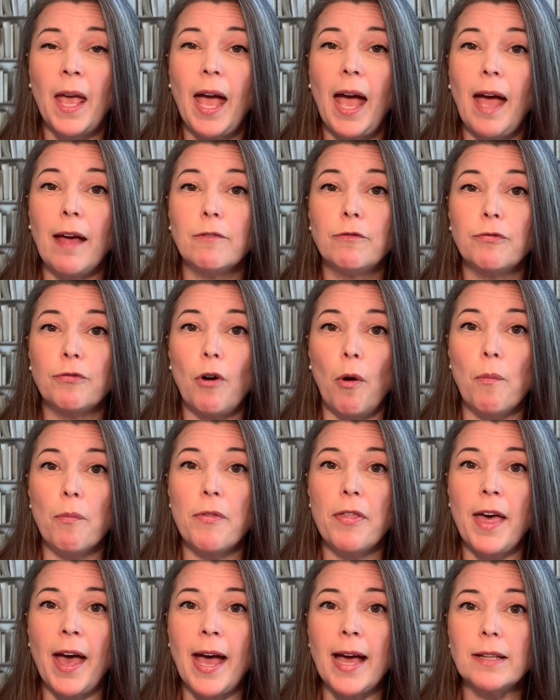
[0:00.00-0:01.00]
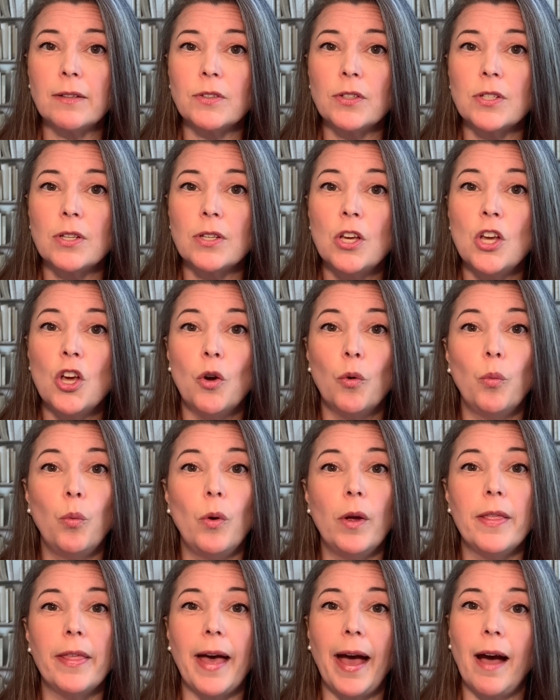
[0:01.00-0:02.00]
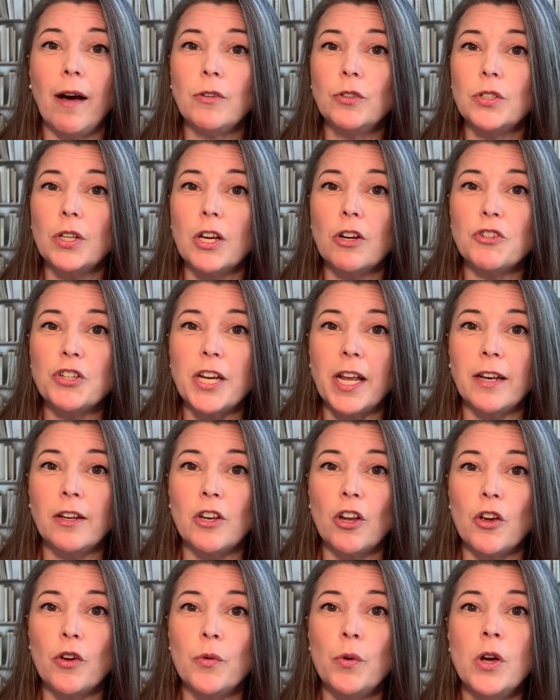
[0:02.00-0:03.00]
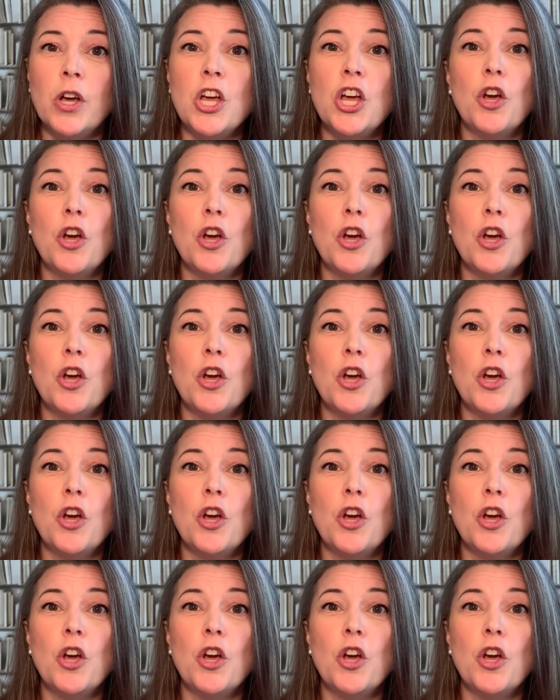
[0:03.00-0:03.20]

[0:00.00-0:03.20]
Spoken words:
And from that, without crescendo,